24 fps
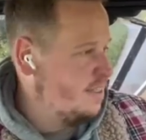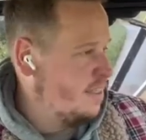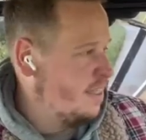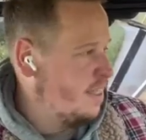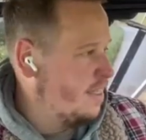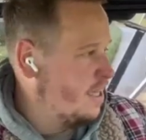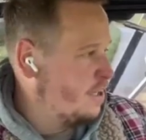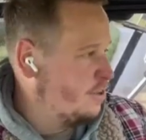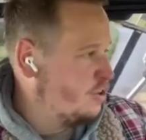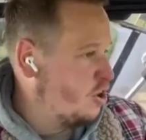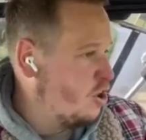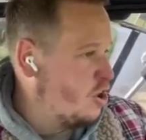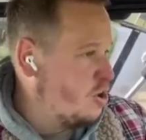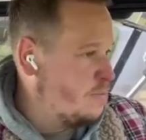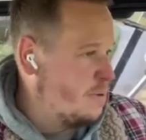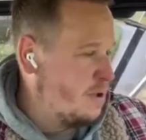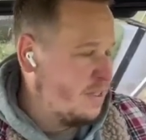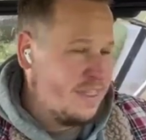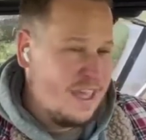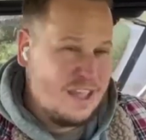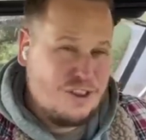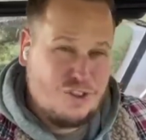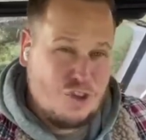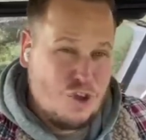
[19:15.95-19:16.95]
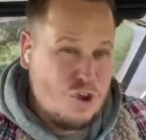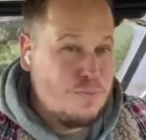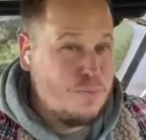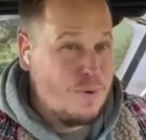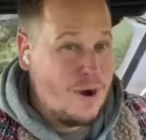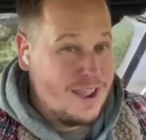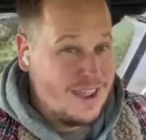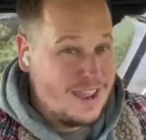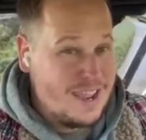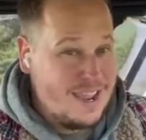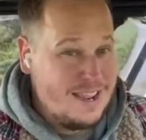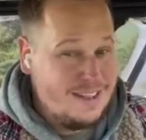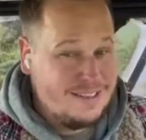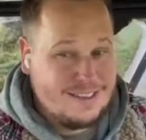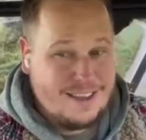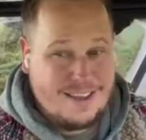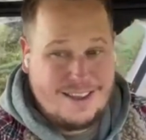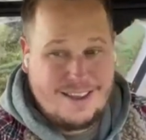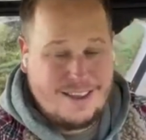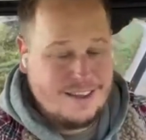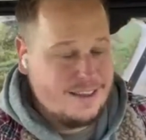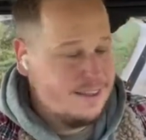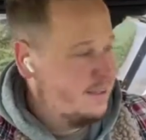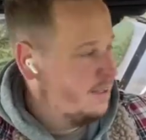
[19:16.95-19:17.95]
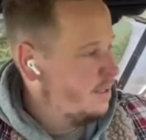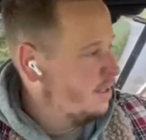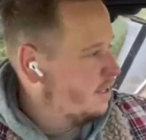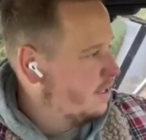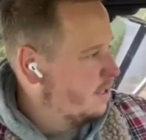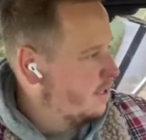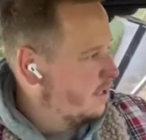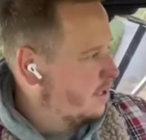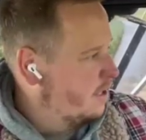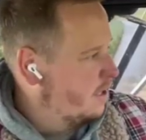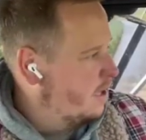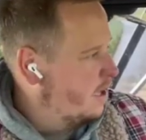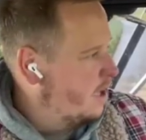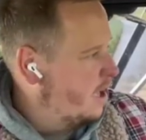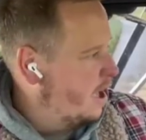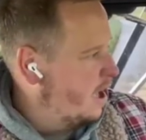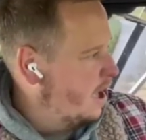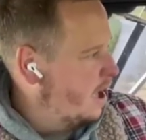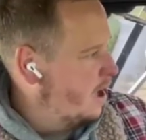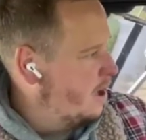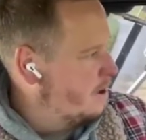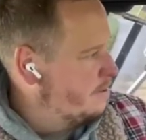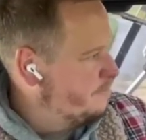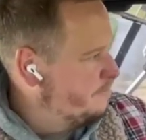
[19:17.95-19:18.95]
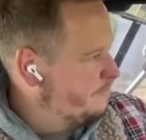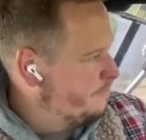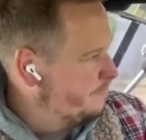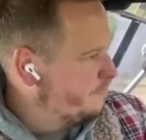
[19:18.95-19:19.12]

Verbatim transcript: They do, but they do break easy. Um,